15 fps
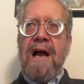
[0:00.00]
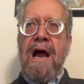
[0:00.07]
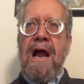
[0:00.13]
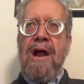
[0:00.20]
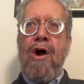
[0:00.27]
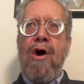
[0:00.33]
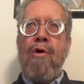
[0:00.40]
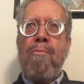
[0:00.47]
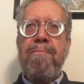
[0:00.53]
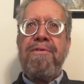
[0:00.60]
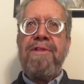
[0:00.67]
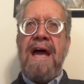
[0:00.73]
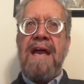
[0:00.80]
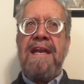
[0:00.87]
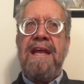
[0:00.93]
hope
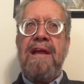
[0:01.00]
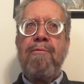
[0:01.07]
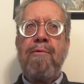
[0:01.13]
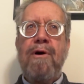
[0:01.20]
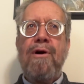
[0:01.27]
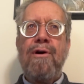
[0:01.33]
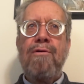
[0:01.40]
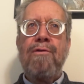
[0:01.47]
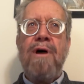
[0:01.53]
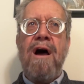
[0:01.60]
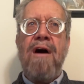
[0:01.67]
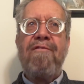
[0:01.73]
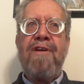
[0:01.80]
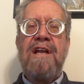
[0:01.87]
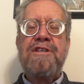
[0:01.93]
that he will
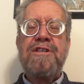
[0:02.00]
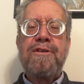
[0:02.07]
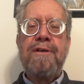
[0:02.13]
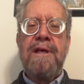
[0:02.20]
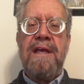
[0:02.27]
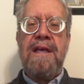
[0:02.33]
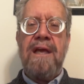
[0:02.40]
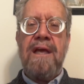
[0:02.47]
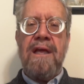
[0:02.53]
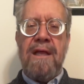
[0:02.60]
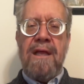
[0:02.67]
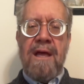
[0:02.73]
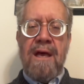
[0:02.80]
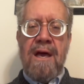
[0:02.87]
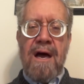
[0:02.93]
eventually
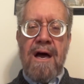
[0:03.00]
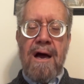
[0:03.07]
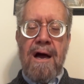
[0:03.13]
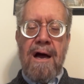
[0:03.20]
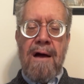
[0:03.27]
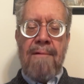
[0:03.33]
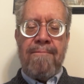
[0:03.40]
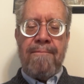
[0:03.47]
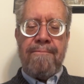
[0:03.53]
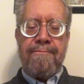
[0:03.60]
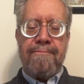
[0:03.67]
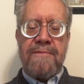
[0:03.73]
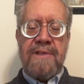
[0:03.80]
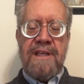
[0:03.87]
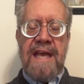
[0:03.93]

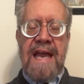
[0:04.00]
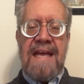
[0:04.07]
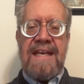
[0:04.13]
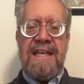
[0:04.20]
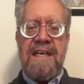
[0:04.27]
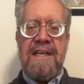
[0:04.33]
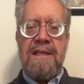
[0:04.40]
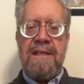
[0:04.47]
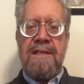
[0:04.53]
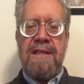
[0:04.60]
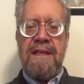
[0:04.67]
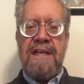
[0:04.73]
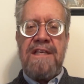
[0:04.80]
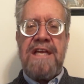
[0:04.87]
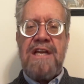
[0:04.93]
get
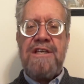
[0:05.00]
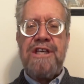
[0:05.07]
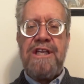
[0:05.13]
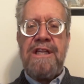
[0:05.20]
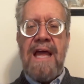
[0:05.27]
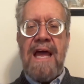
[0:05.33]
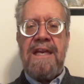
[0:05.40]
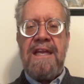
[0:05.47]
the attention that